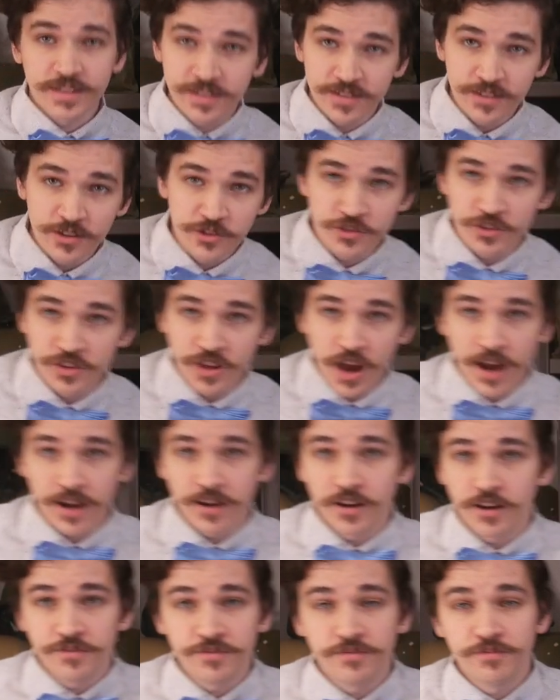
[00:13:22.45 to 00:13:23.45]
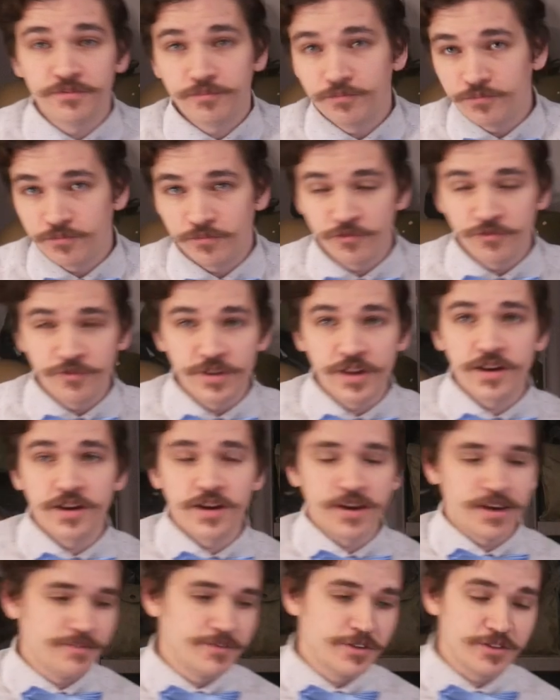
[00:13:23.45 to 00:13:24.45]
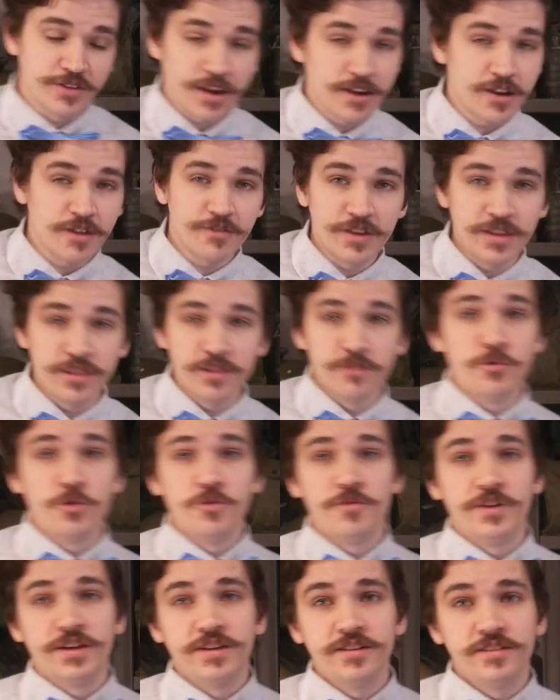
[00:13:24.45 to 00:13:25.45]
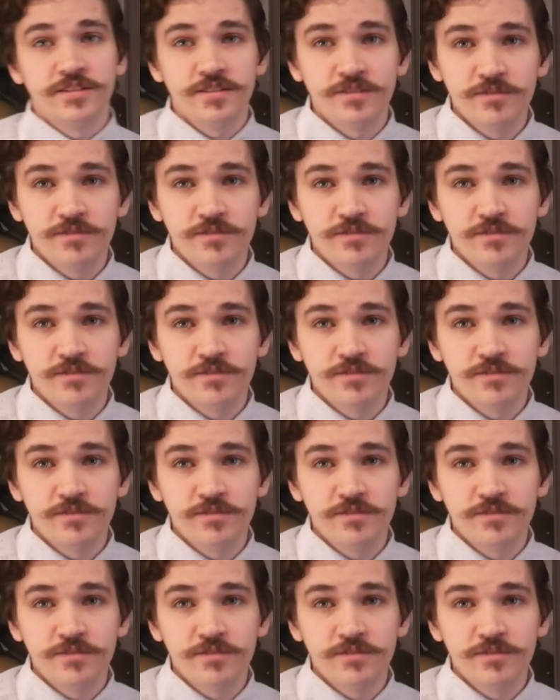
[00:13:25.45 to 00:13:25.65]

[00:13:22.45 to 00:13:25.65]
There's not enough in the movie